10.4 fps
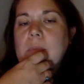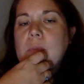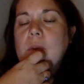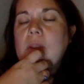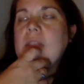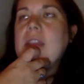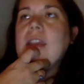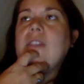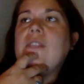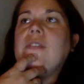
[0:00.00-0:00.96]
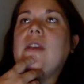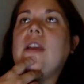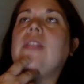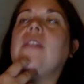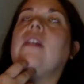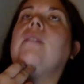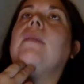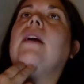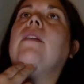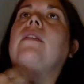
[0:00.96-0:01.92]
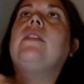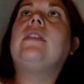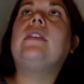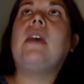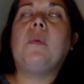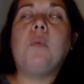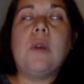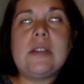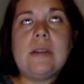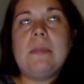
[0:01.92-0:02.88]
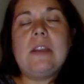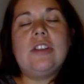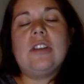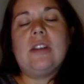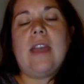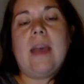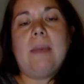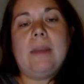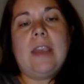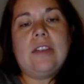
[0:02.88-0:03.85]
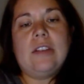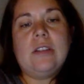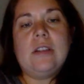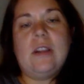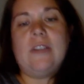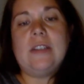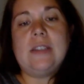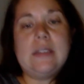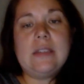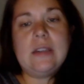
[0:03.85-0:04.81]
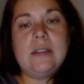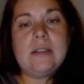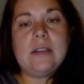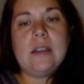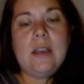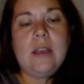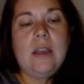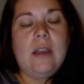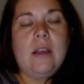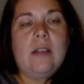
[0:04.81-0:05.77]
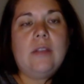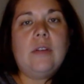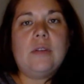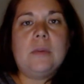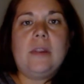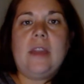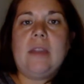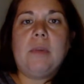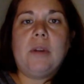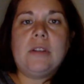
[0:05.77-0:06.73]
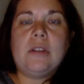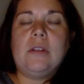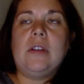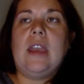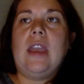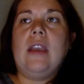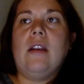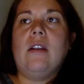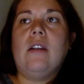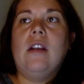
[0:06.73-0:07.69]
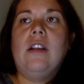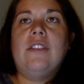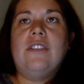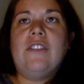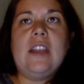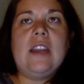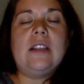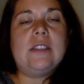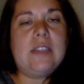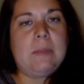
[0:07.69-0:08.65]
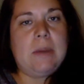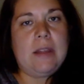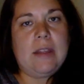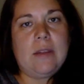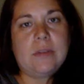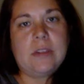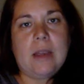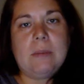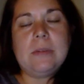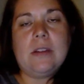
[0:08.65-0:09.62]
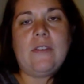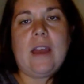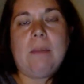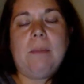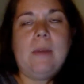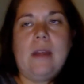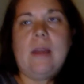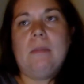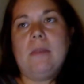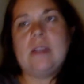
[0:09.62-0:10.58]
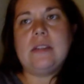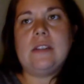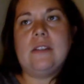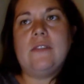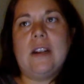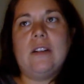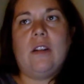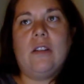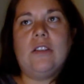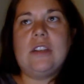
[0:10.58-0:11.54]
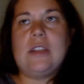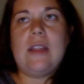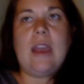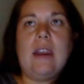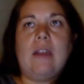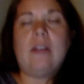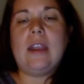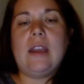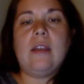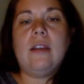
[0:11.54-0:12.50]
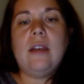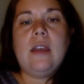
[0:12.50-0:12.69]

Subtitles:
One thing I thought about that wasn't mentioned, the applications of existence. Those were like personal care, feeding, sleeping, those types of assistive technologies in that area.